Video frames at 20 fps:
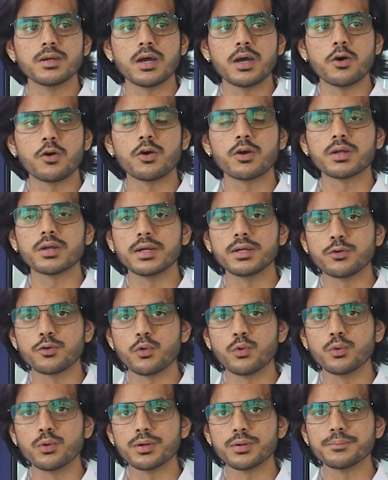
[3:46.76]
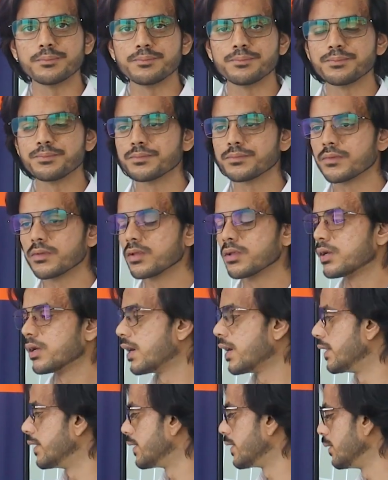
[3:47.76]
or controlled.
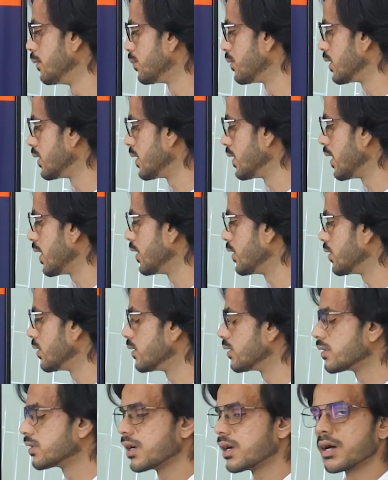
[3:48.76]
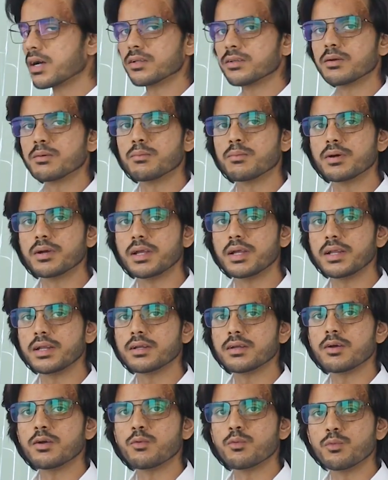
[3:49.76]
And TeamCity agents are the
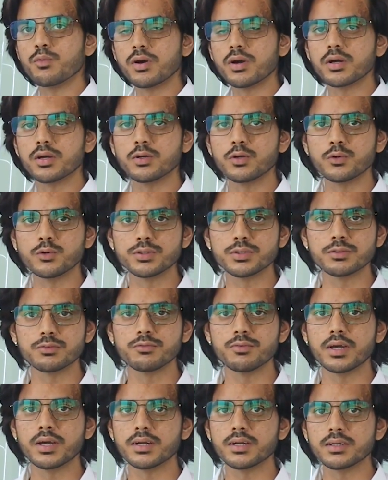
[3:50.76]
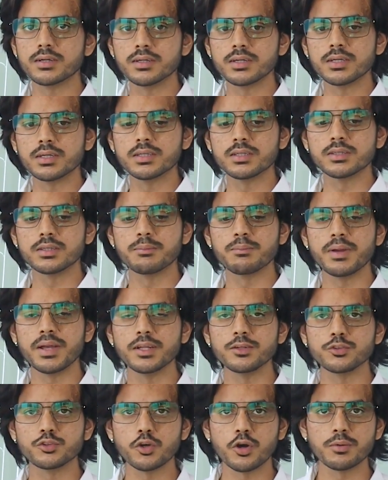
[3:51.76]
main worker nodes where the
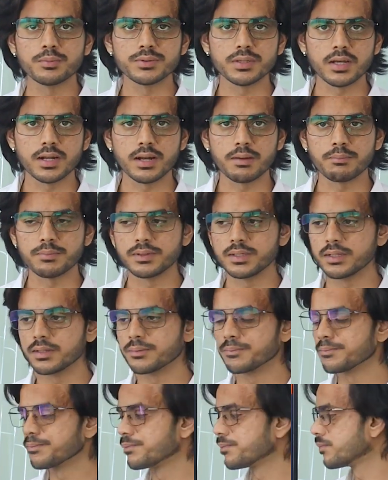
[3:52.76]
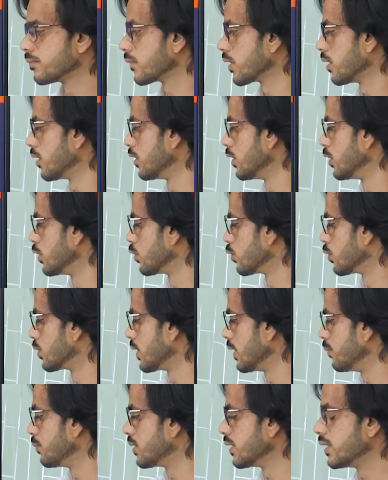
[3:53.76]
main jobs are happening. So
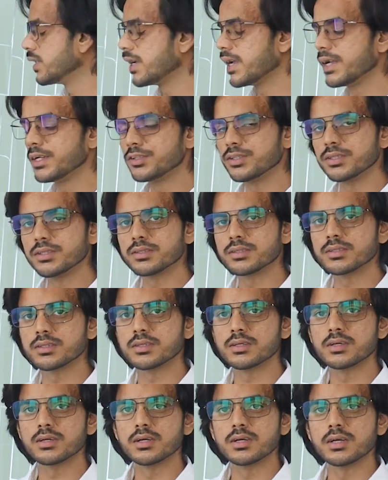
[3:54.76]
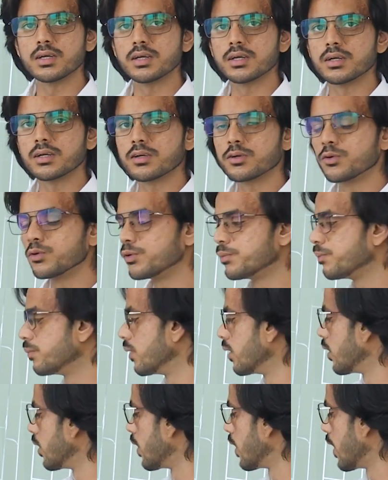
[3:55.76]
TeamCity agents could
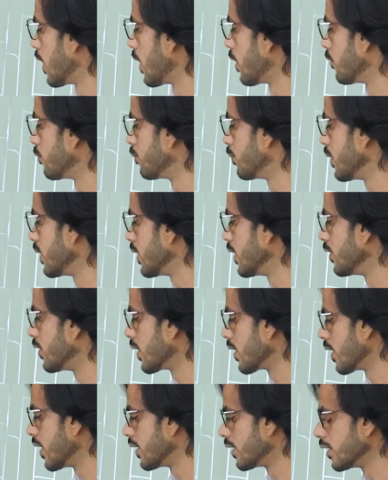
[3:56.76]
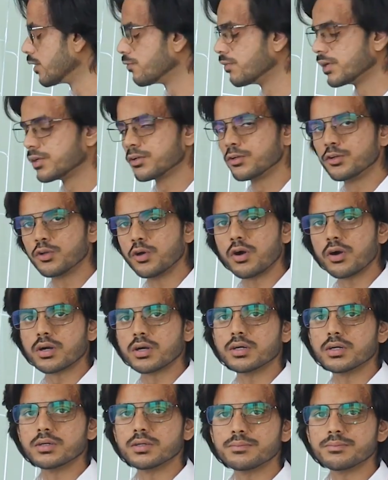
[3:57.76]
have been integrated with
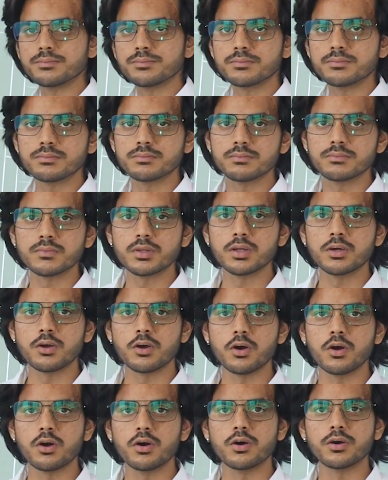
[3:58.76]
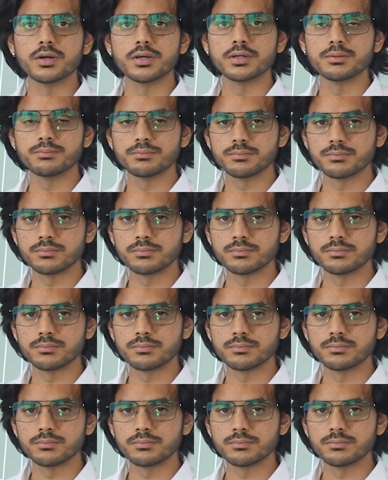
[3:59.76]
Docker or